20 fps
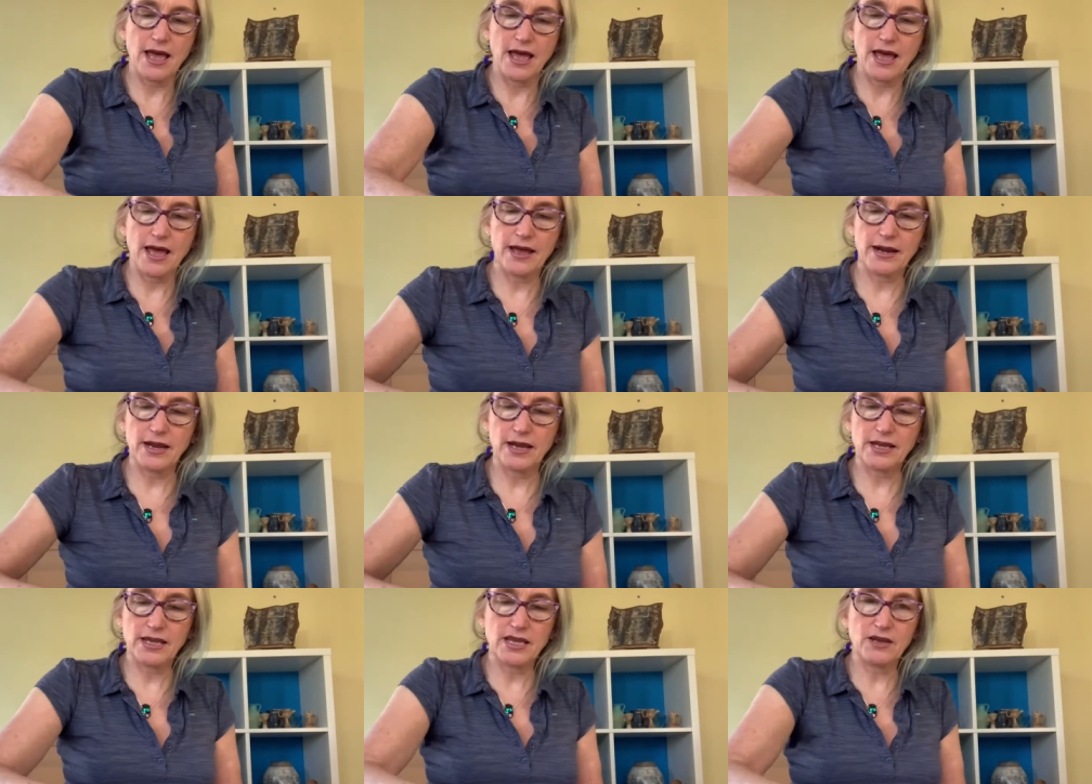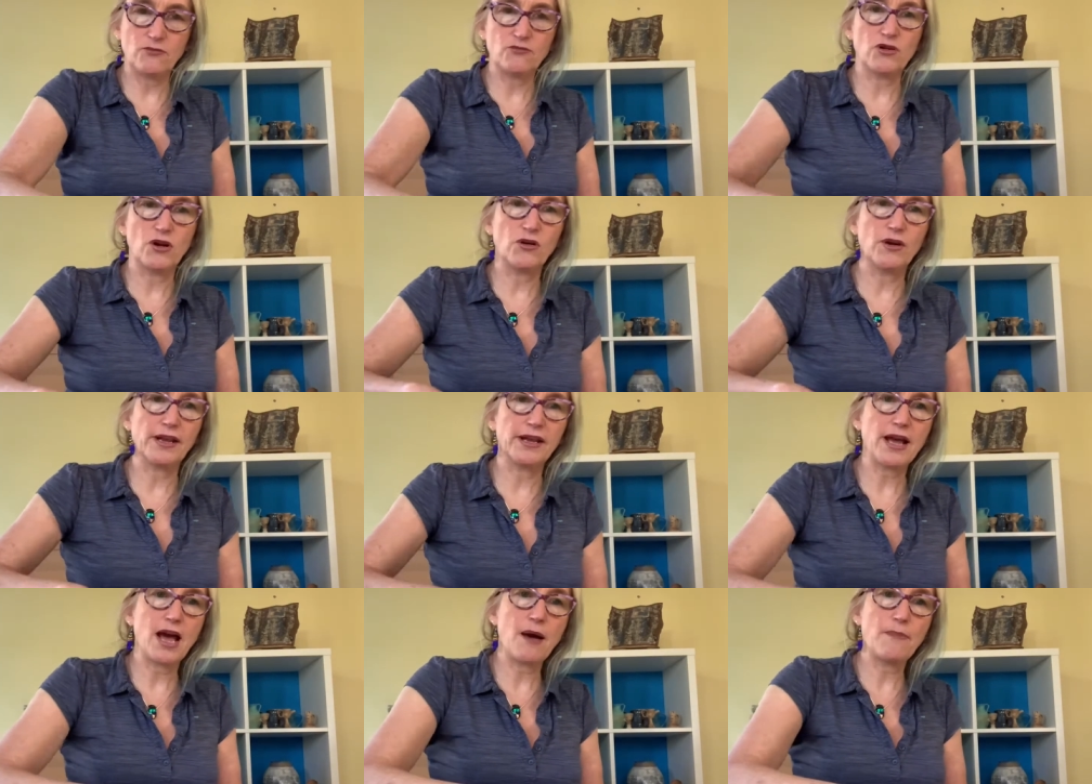and I keep
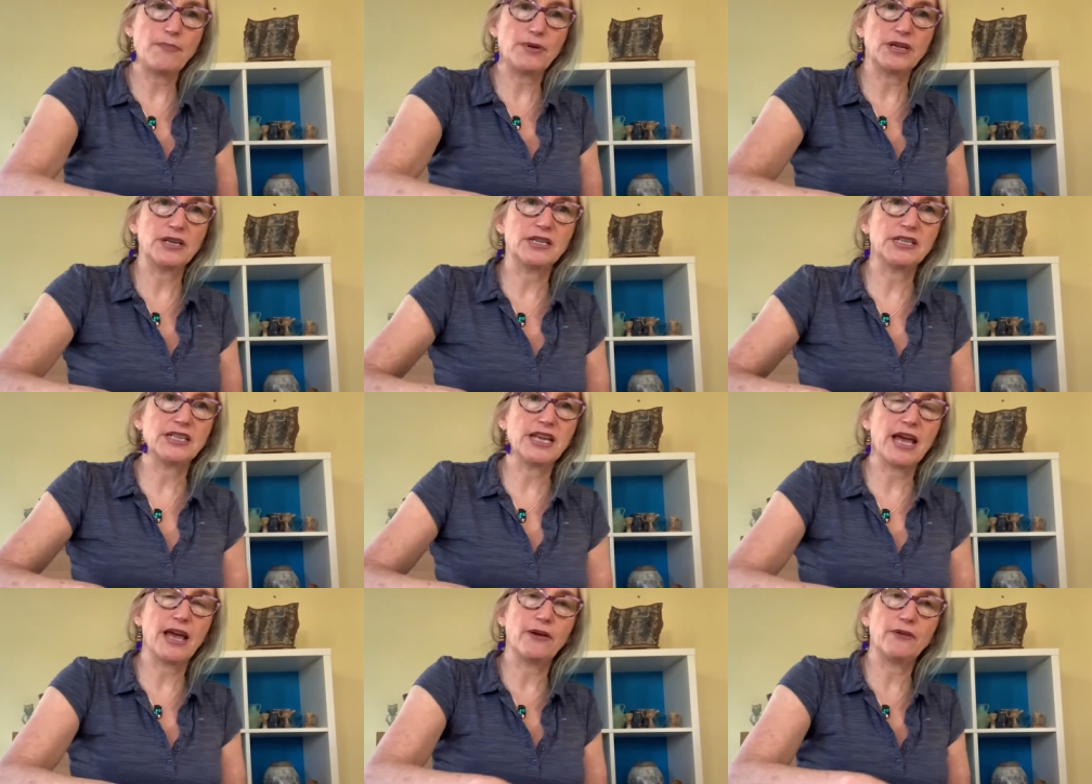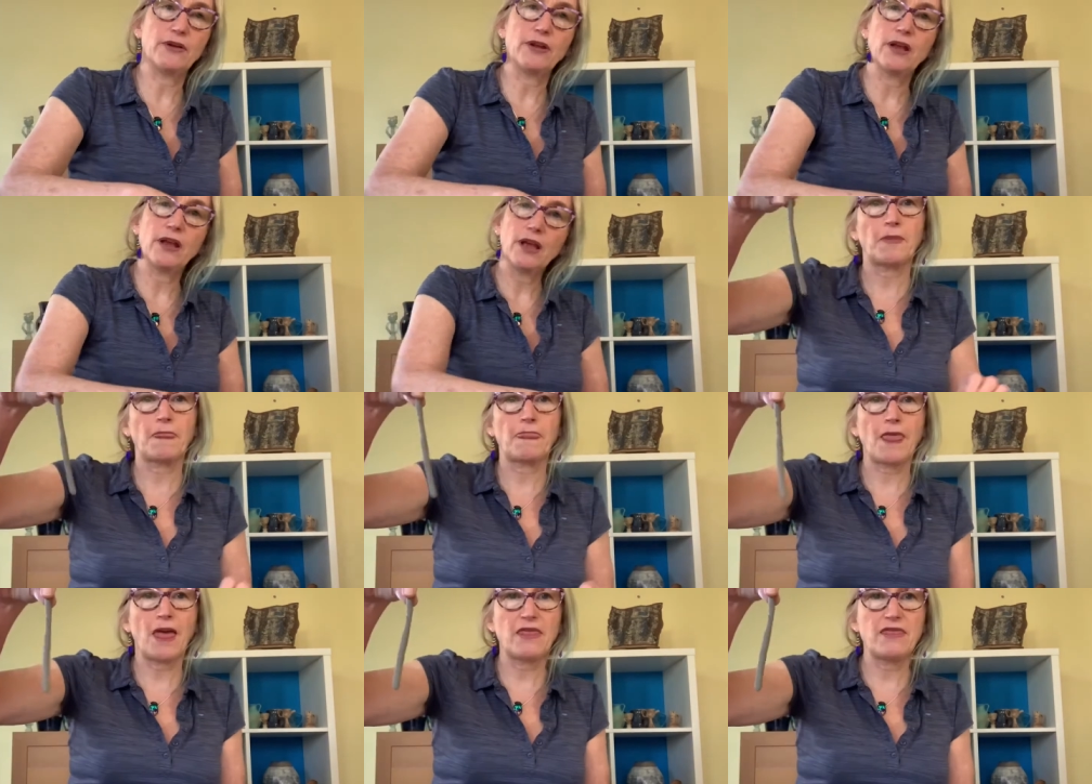rolling up and down.
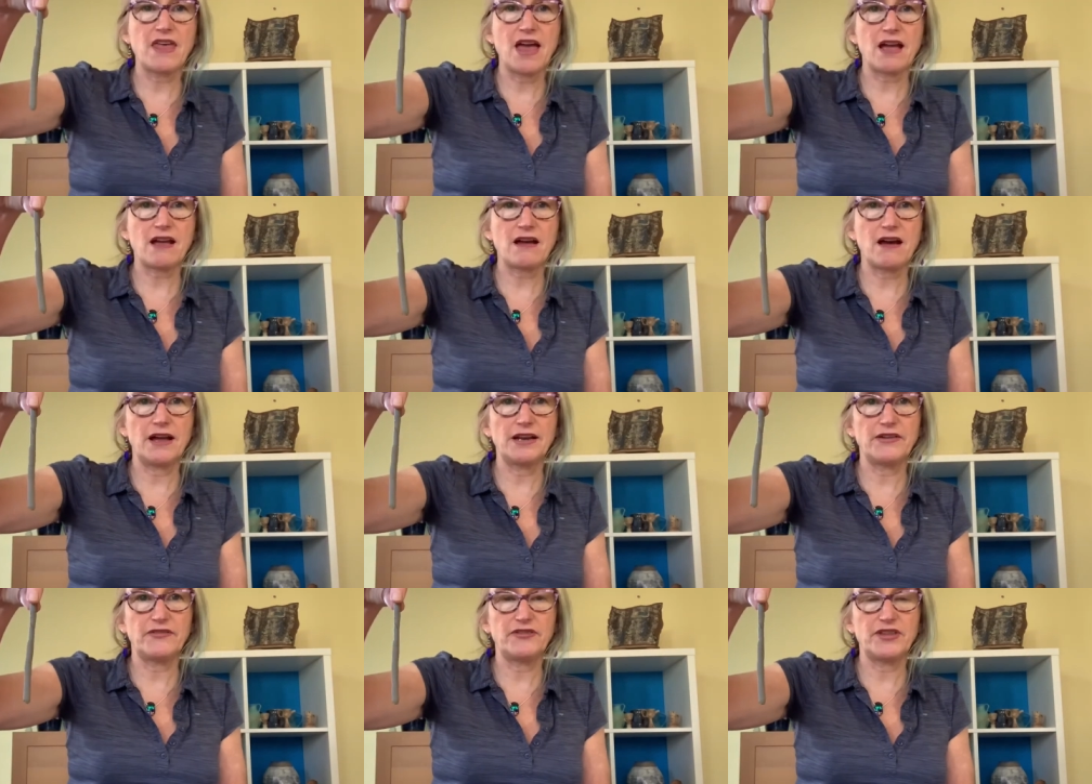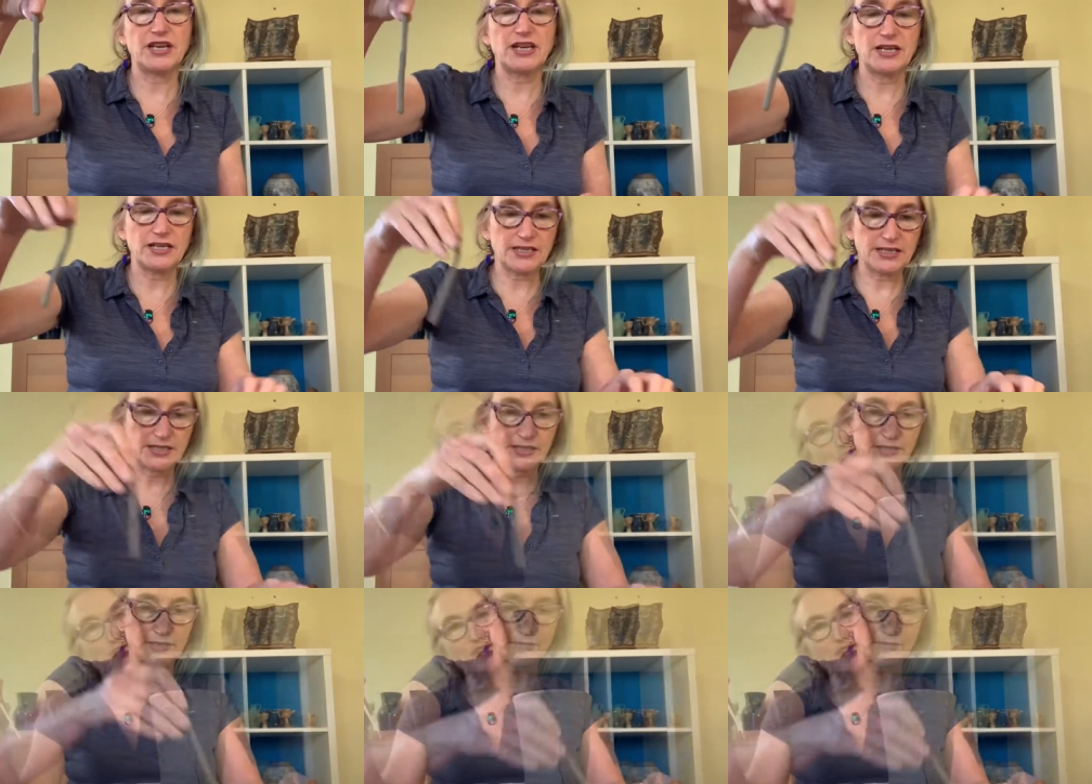That kind of thickness. So with